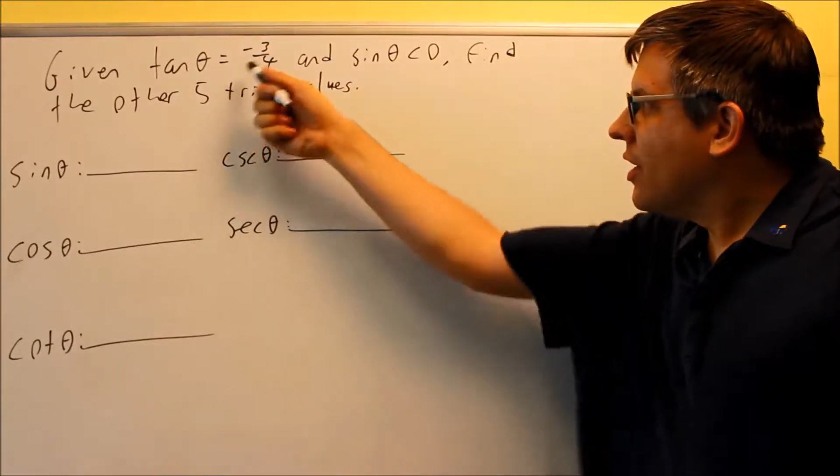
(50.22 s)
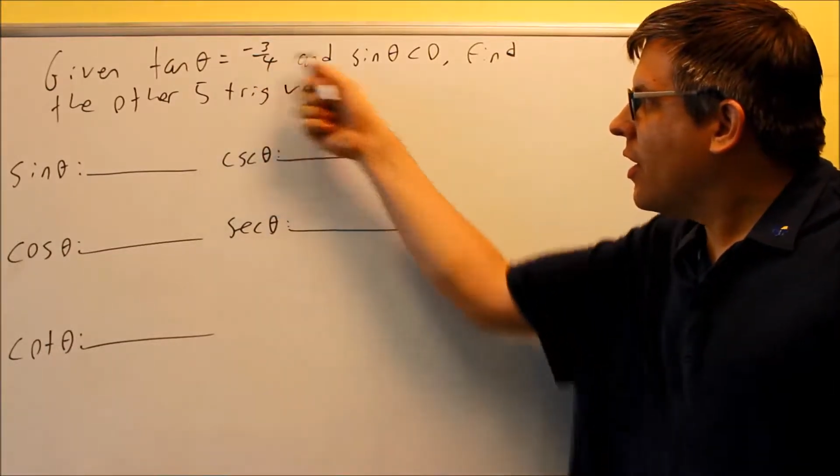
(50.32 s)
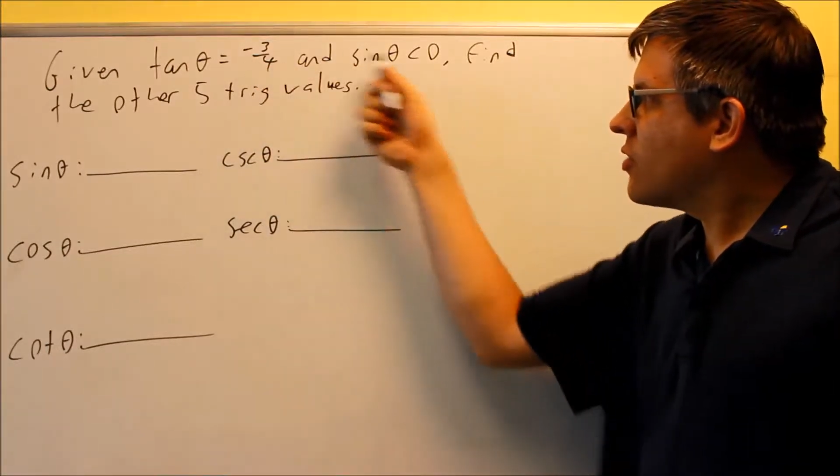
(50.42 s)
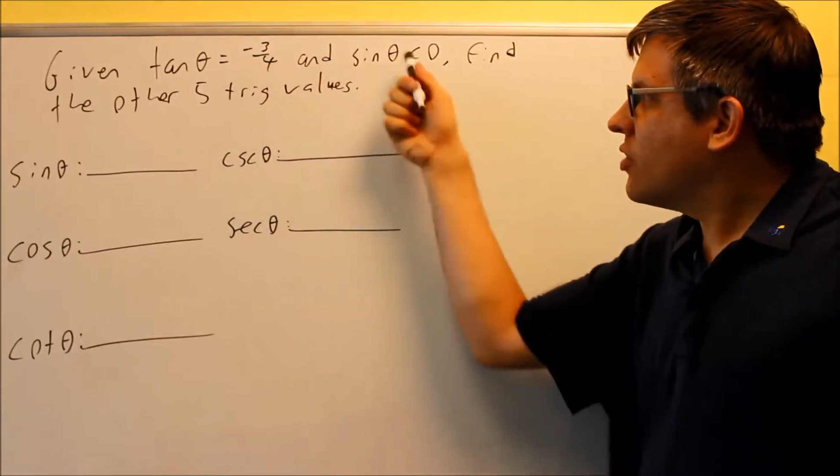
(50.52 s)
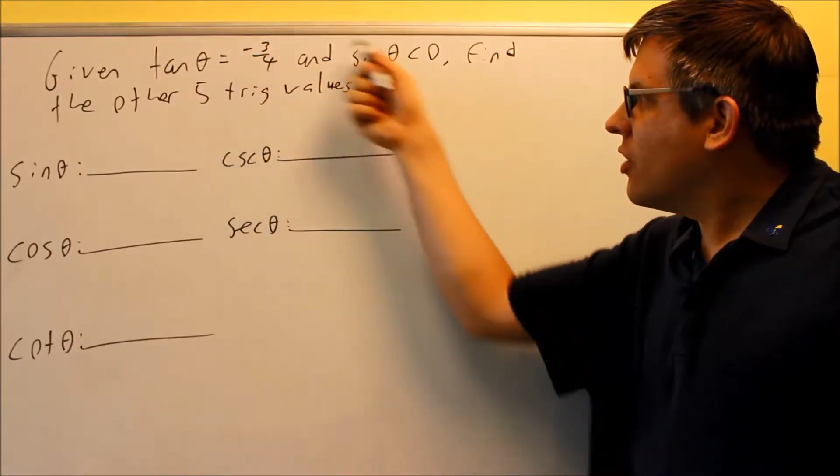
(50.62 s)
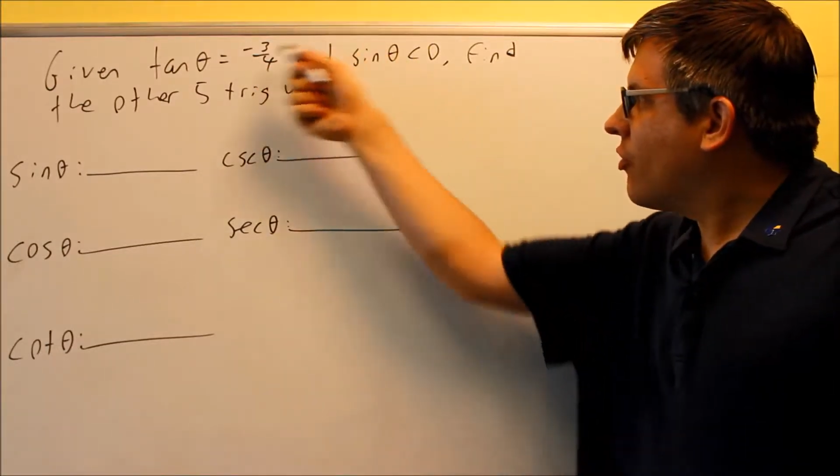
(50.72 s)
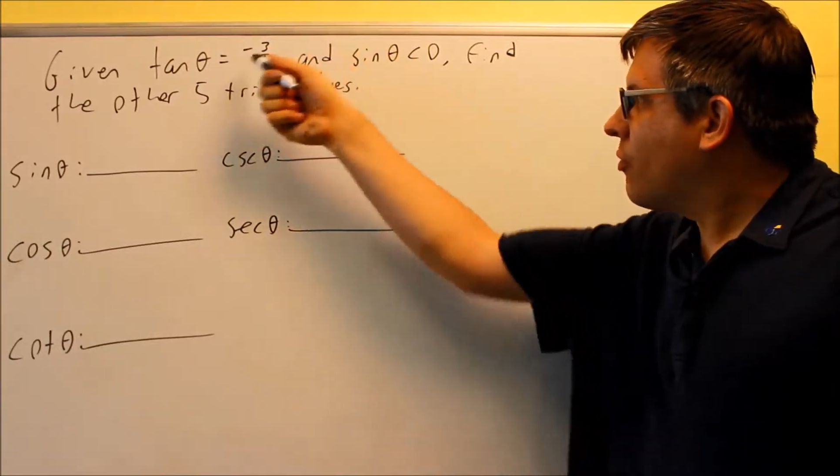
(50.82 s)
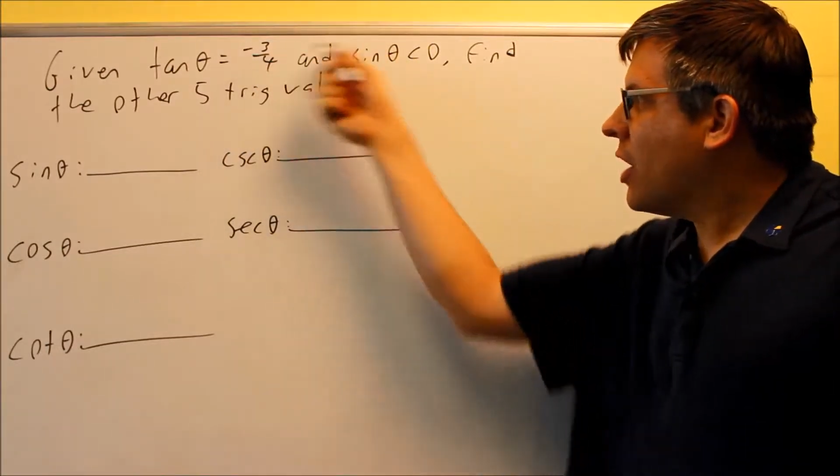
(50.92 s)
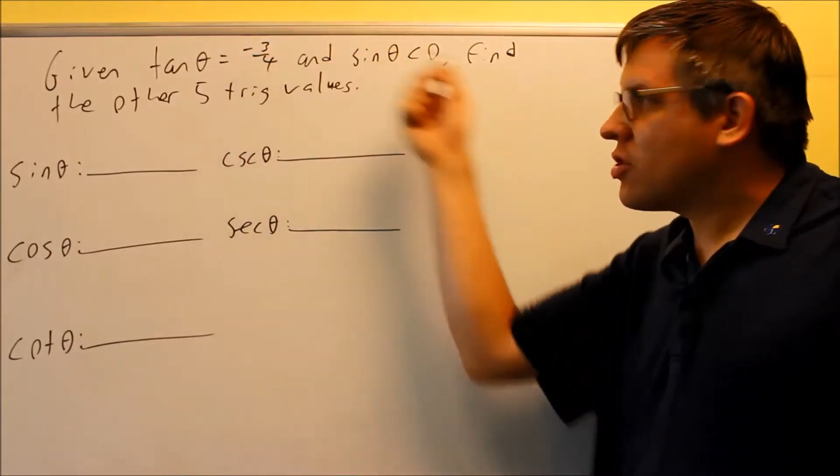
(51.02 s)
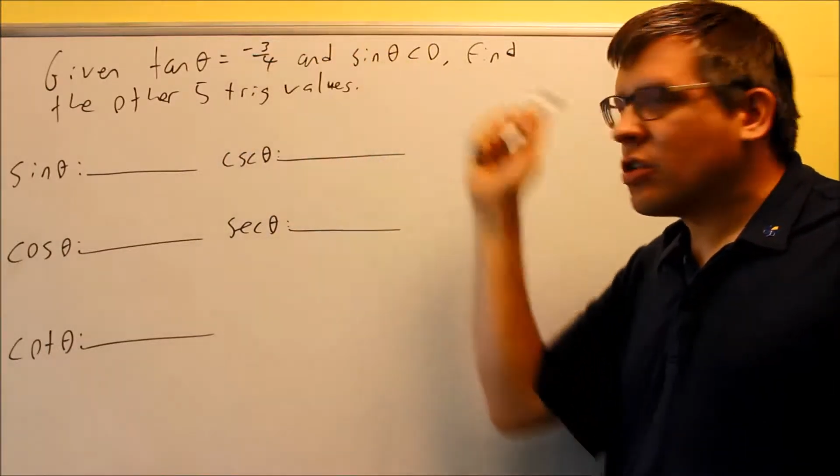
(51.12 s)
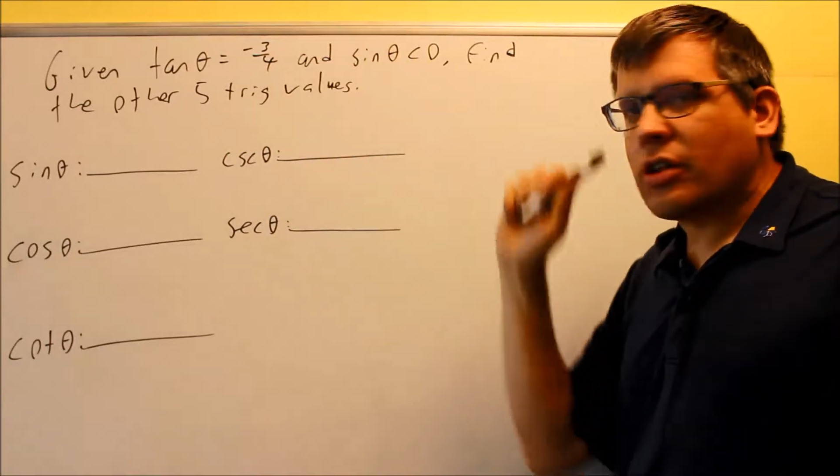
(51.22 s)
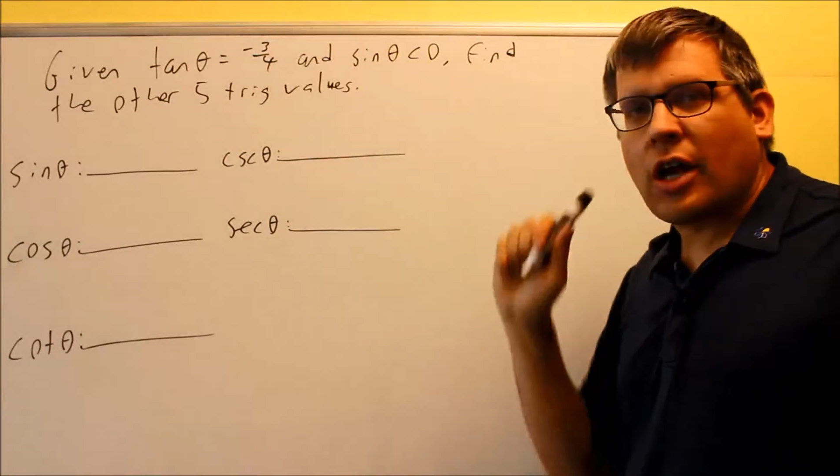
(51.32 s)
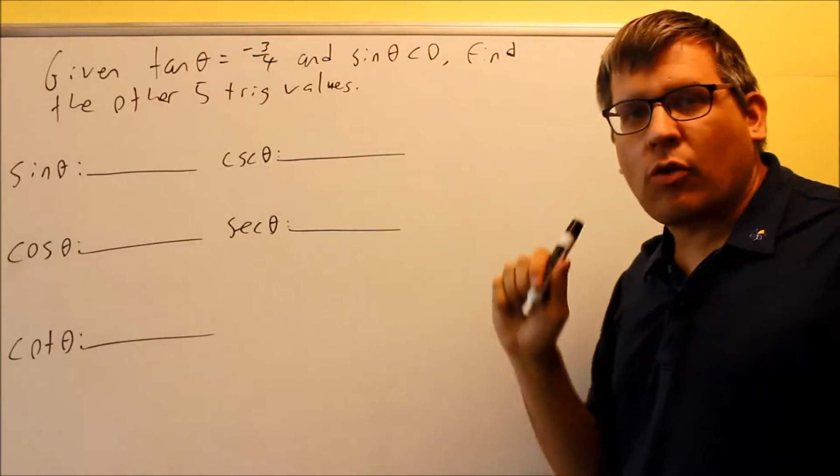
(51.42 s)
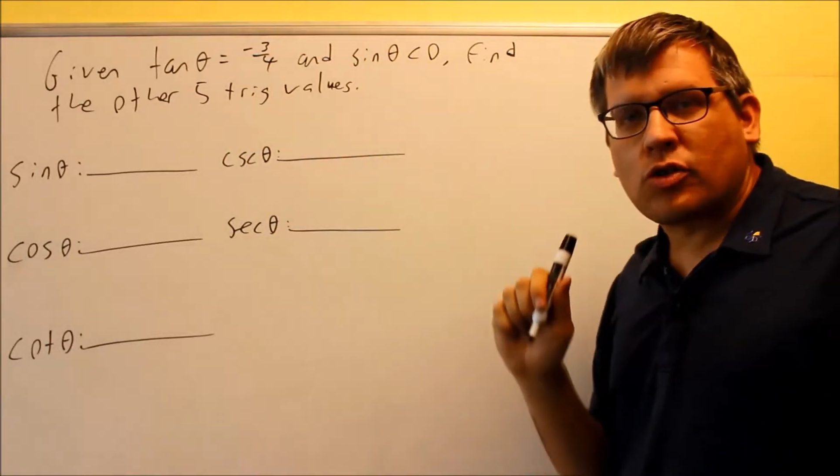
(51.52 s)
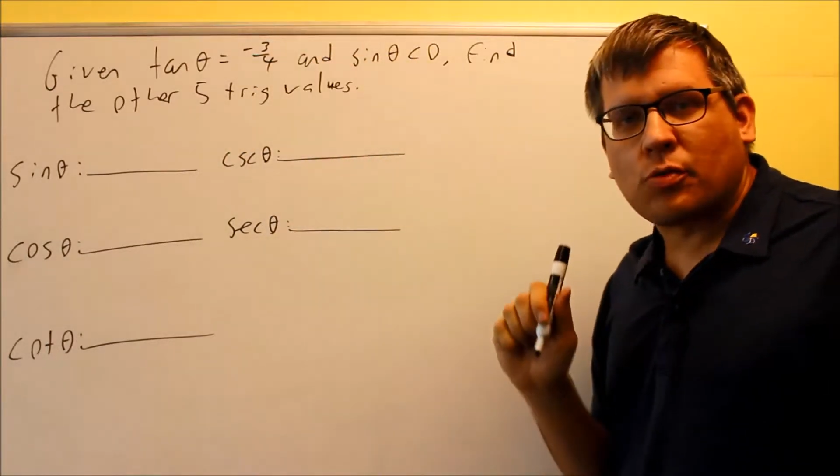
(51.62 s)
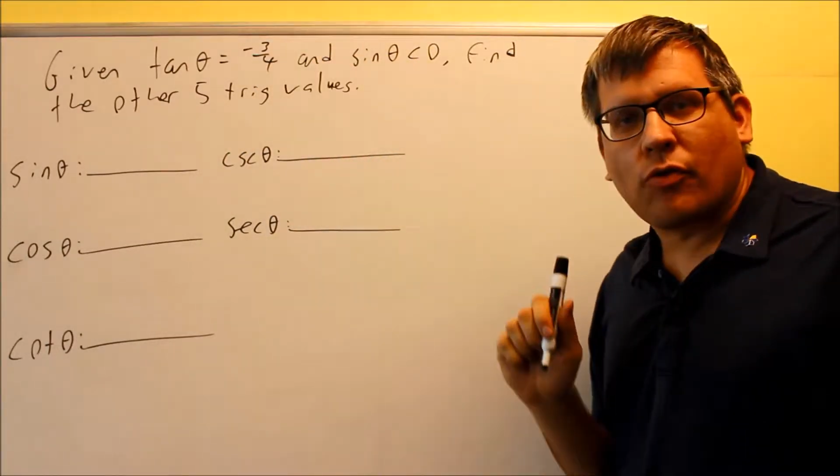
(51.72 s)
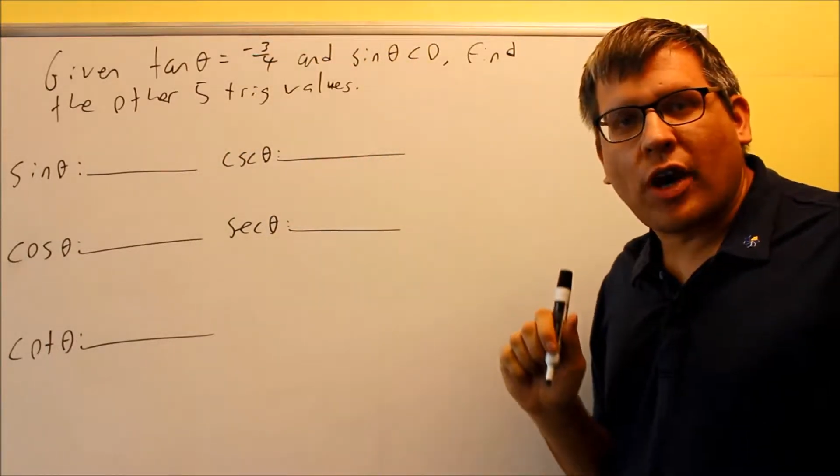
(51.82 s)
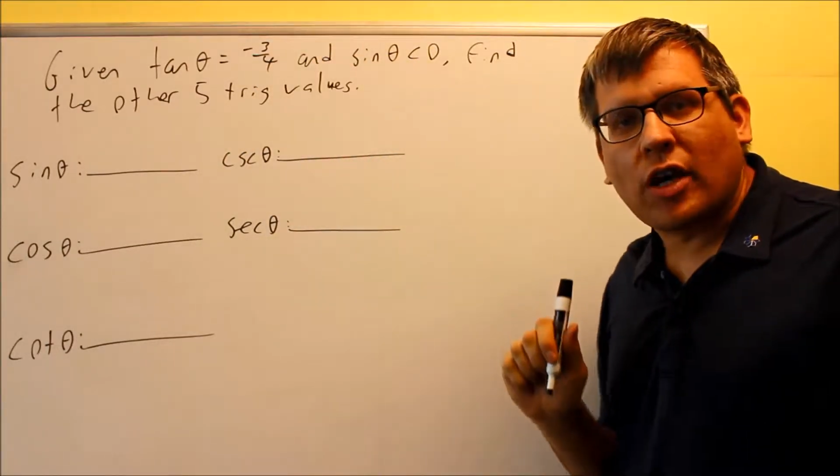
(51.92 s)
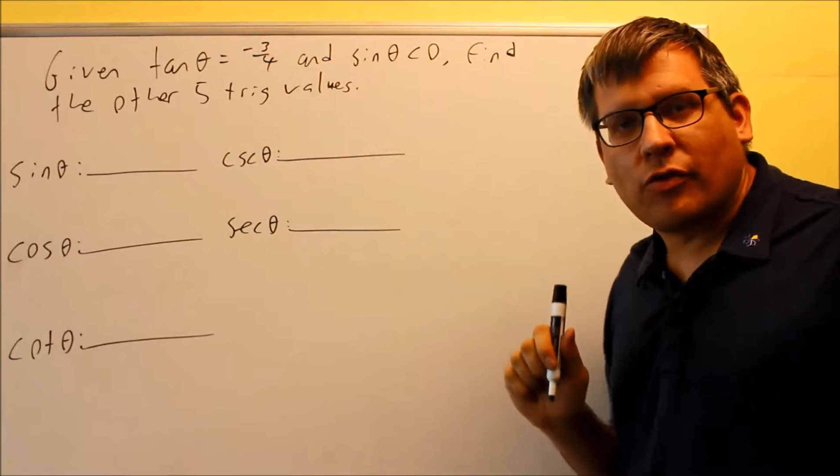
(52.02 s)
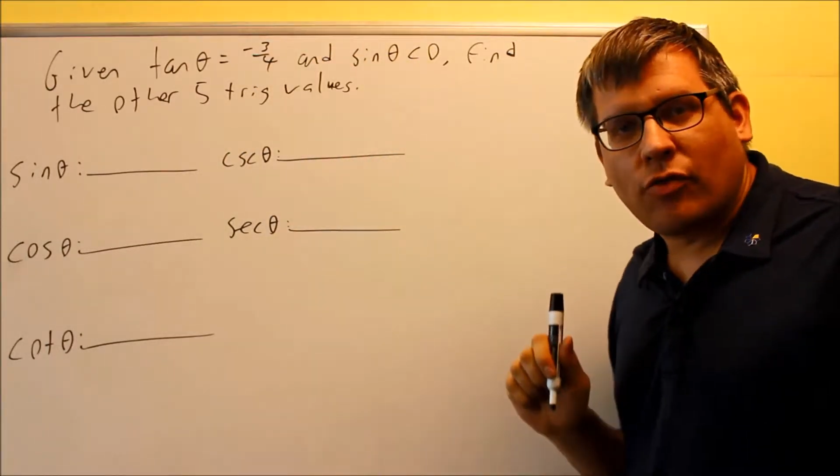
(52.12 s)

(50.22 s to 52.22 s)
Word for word: Here's the information that was provided